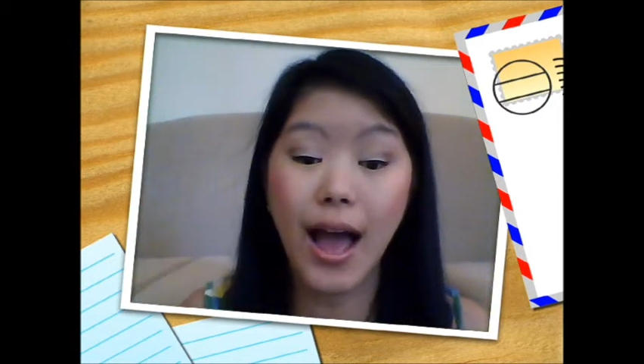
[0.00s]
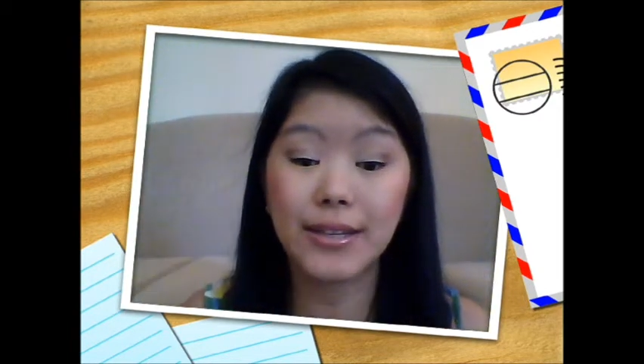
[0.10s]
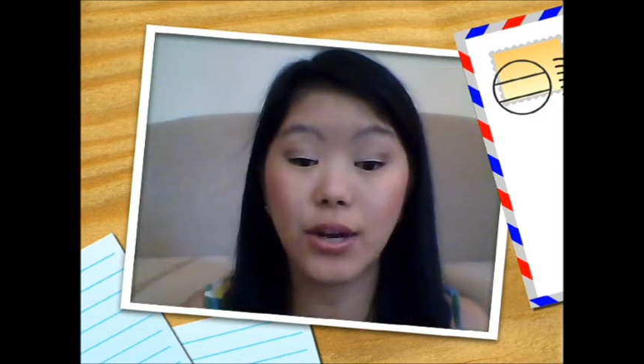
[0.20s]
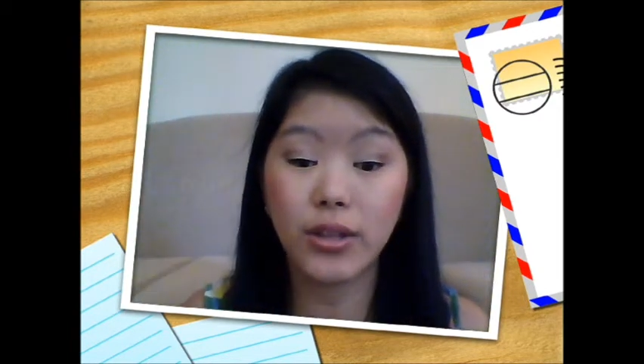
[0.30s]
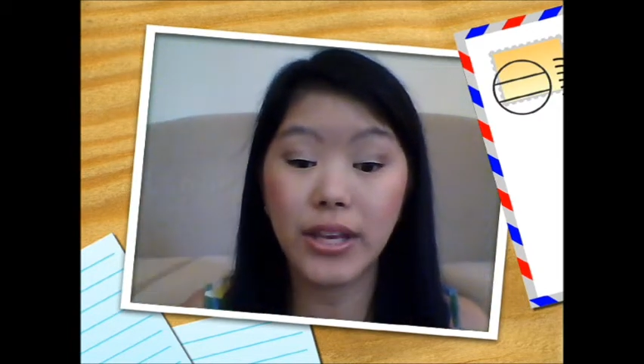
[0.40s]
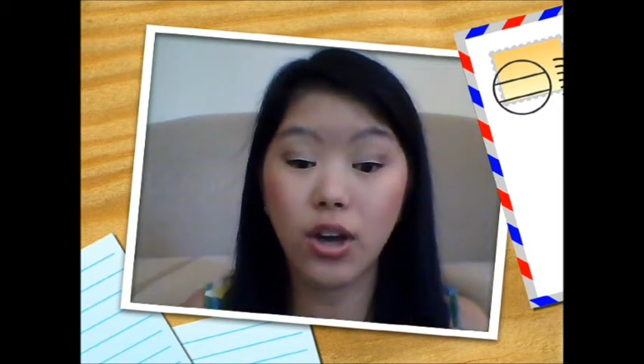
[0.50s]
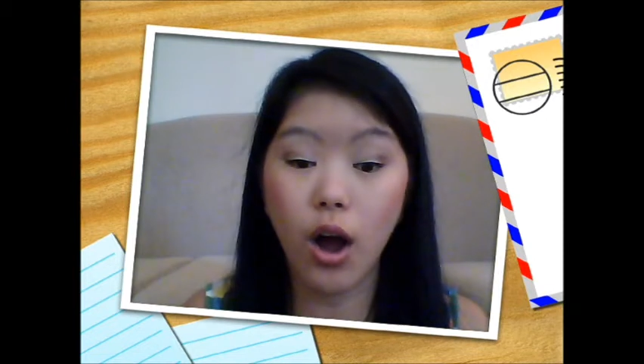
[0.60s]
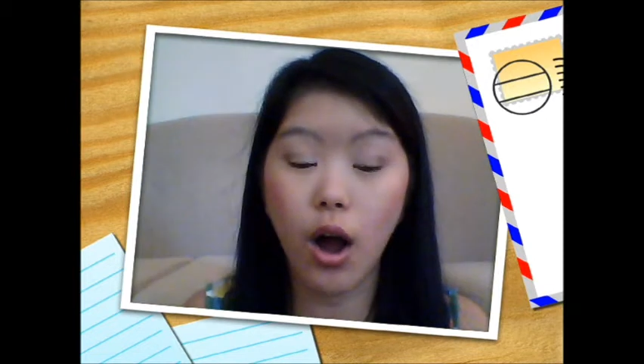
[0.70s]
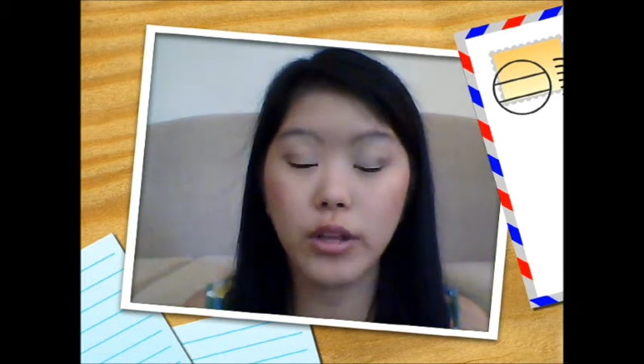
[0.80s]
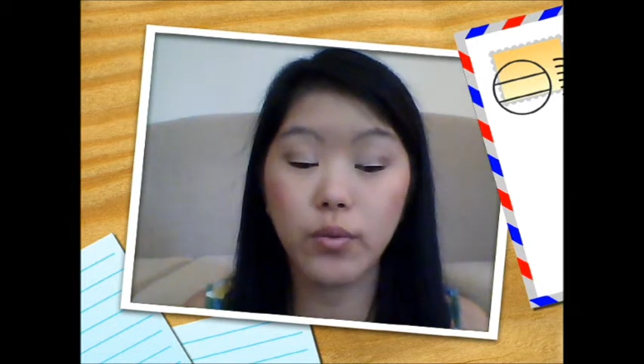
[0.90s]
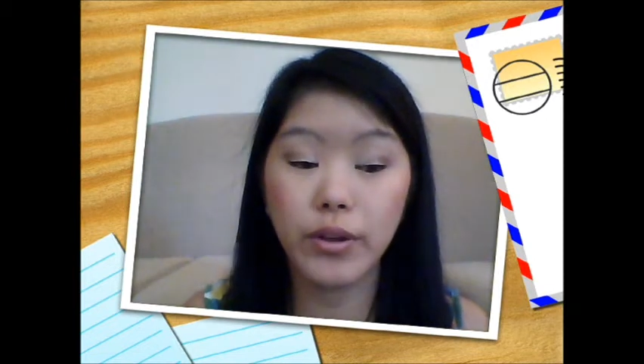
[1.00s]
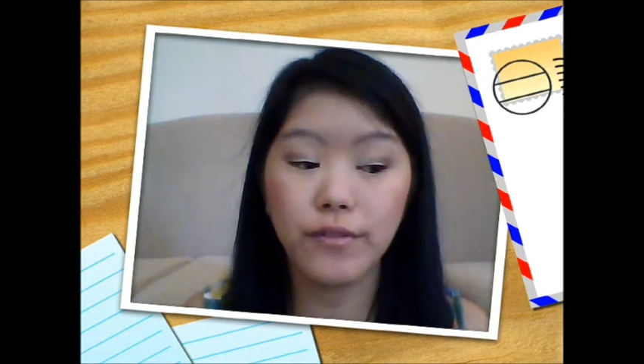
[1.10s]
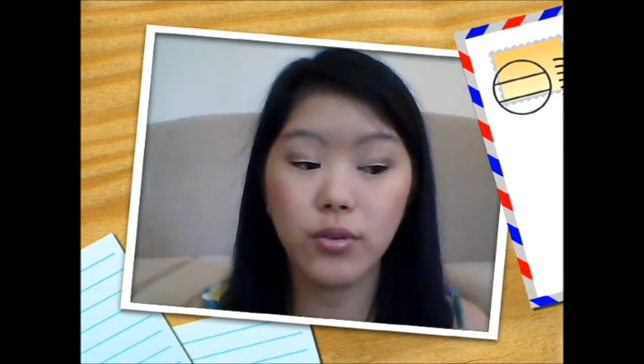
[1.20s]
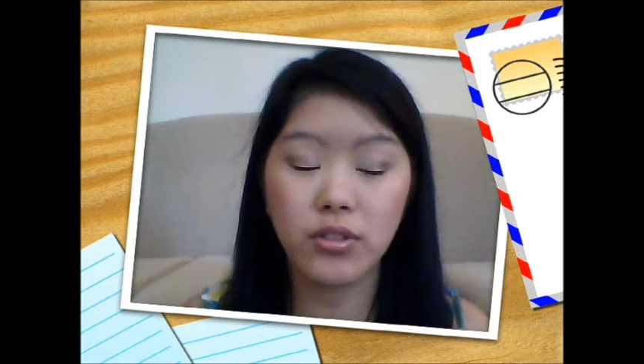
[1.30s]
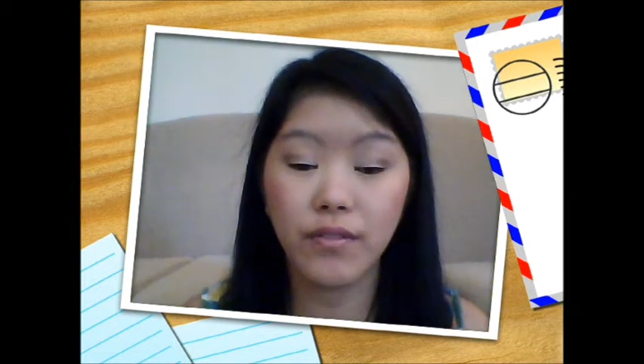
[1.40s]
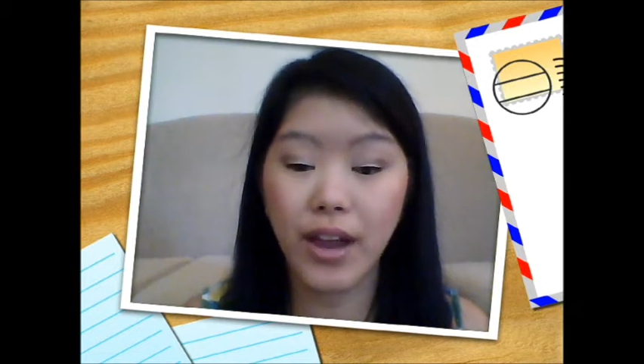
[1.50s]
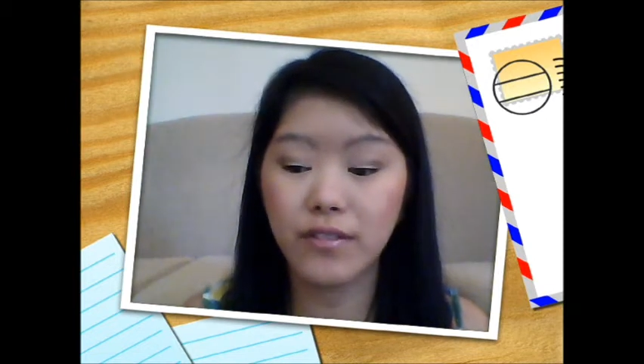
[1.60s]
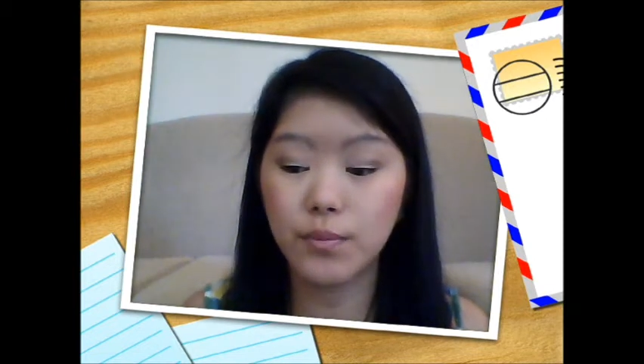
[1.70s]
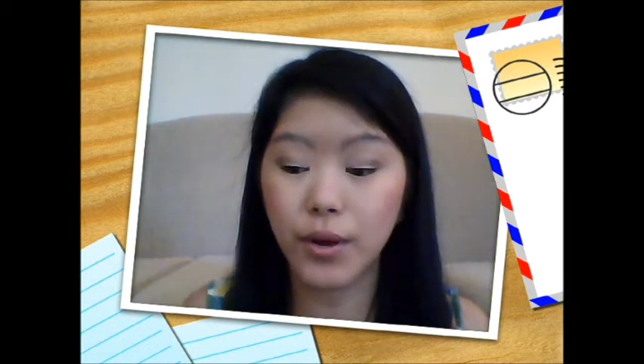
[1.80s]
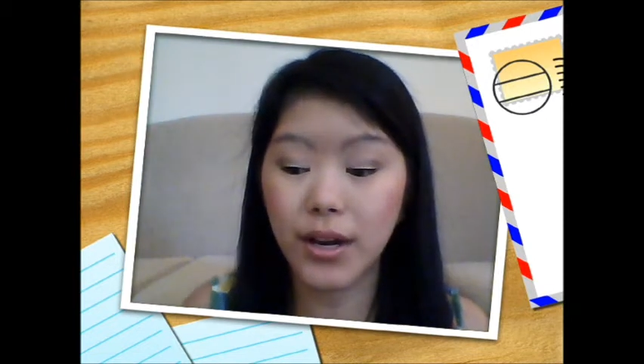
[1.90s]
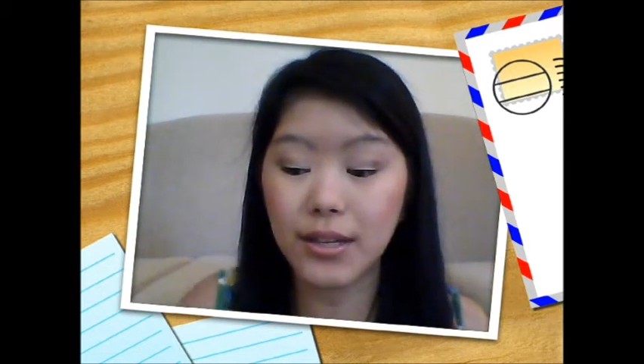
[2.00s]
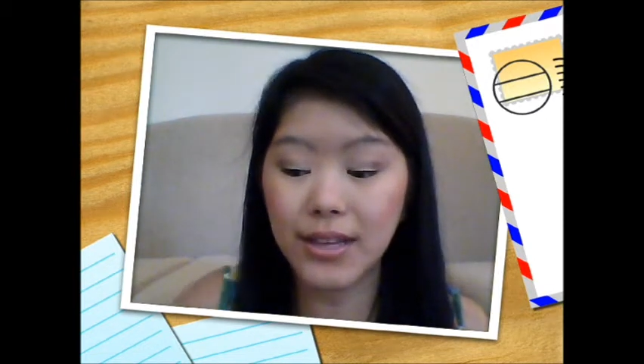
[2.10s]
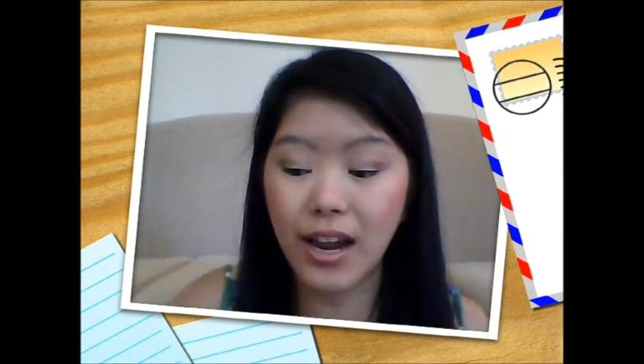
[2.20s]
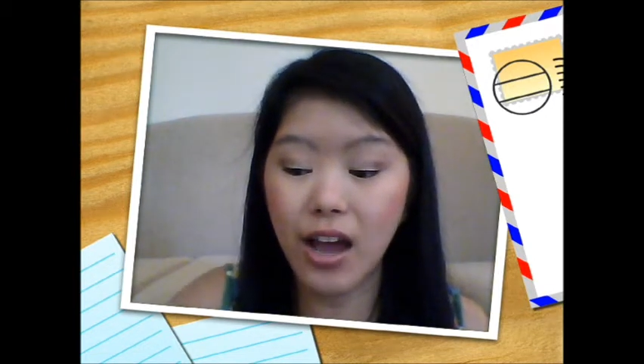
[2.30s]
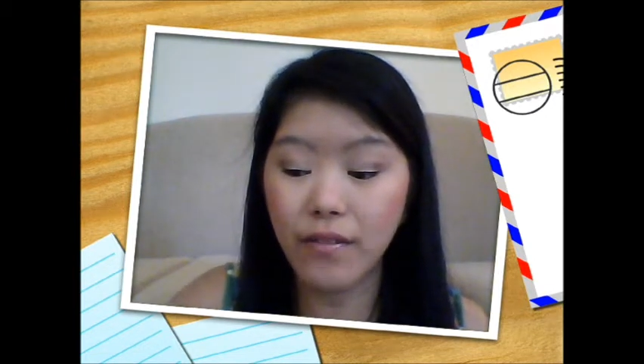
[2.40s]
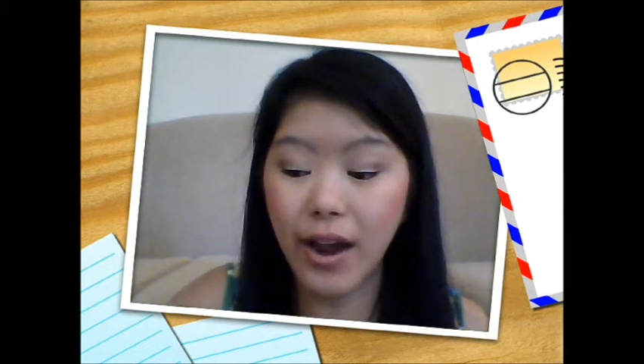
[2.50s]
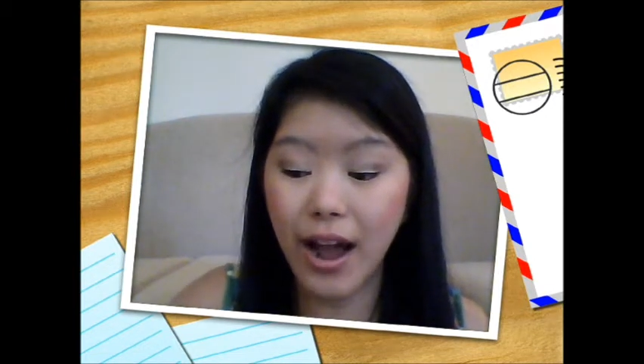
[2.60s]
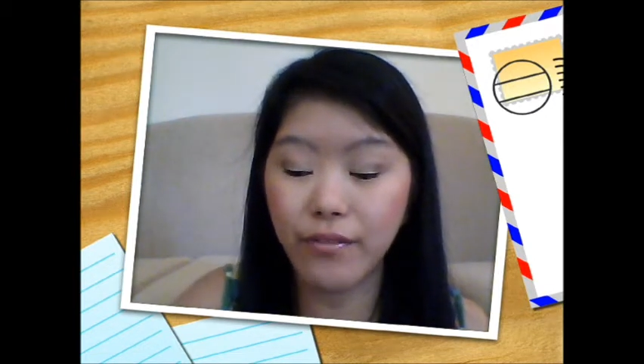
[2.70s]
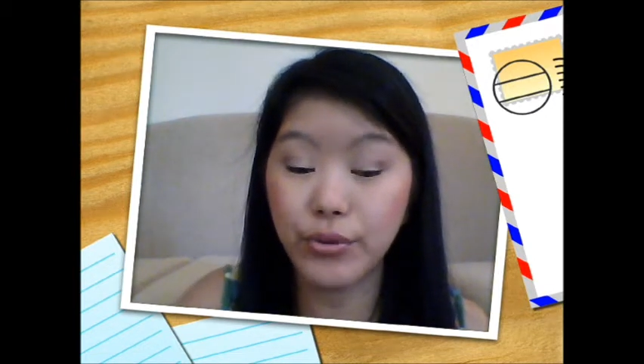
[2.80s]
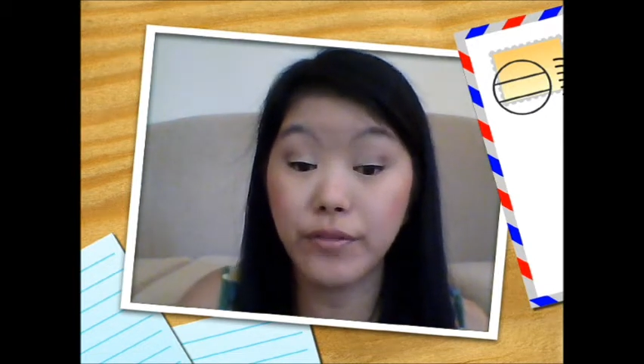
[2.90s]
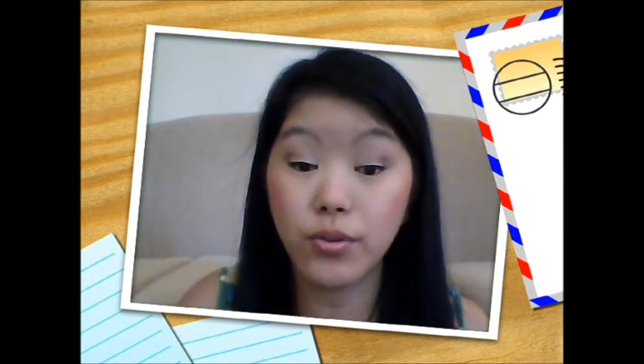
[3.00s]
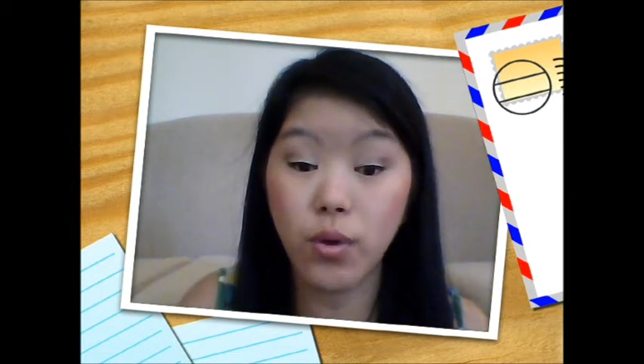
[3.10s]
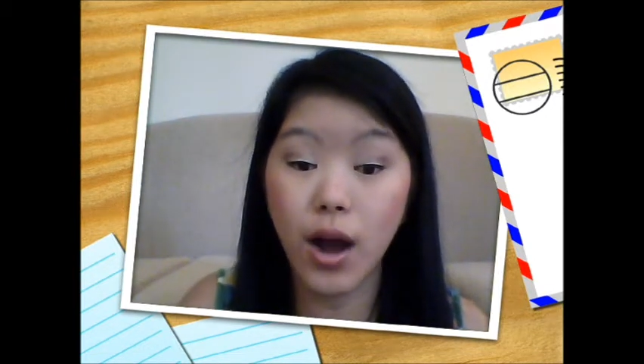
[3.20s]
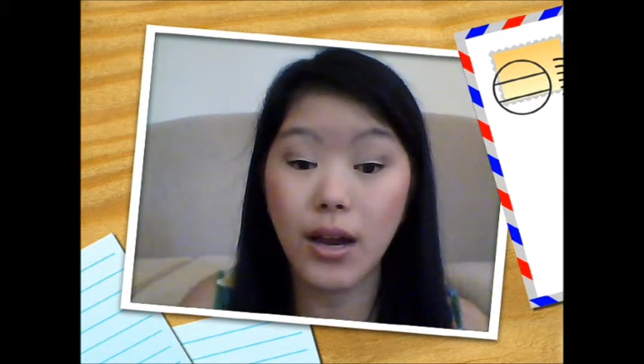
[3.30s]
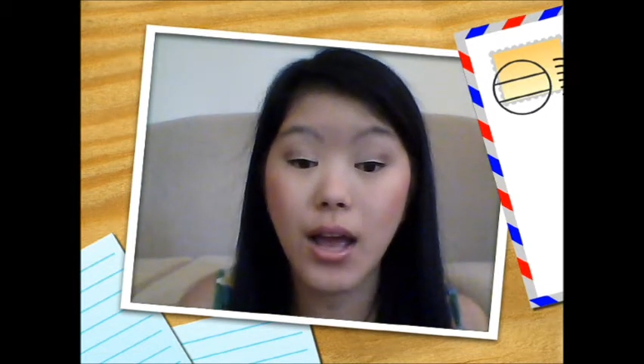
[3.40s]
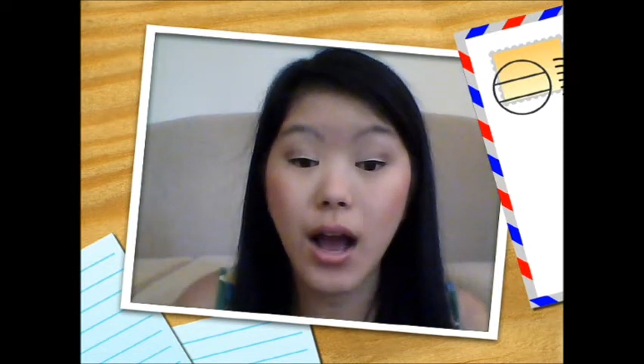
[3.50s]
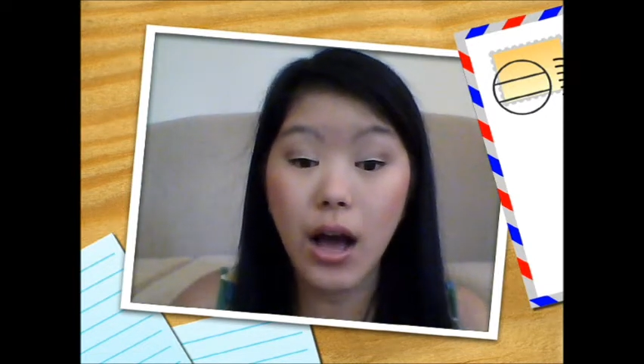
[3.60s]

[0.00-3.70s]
And I'll link all the reviews of every product product that I ever have review on.